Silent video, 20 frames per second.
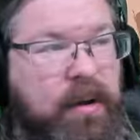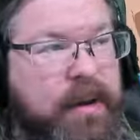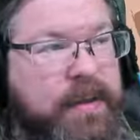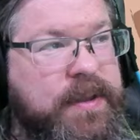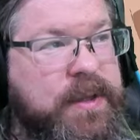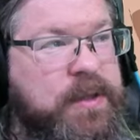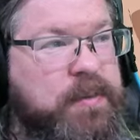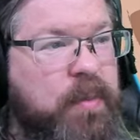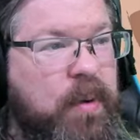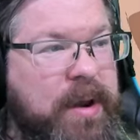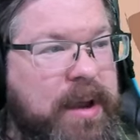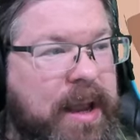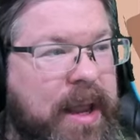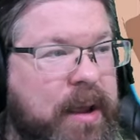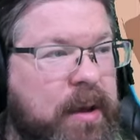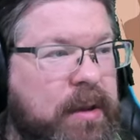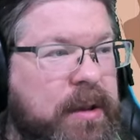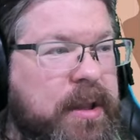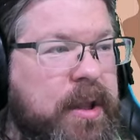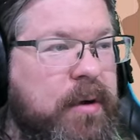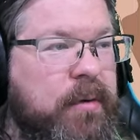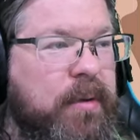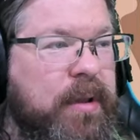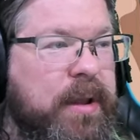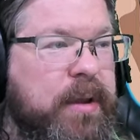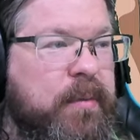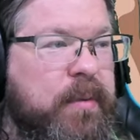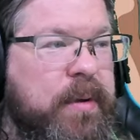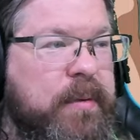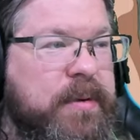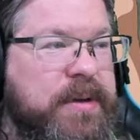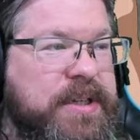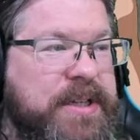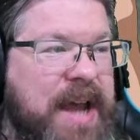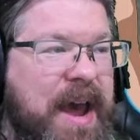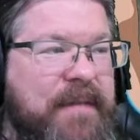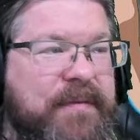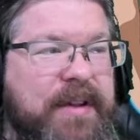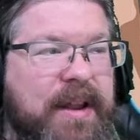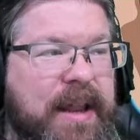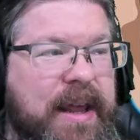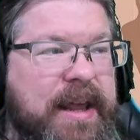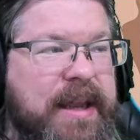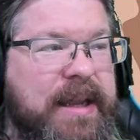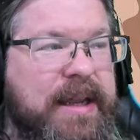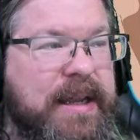at this point. Like, literally, we would just have to, like...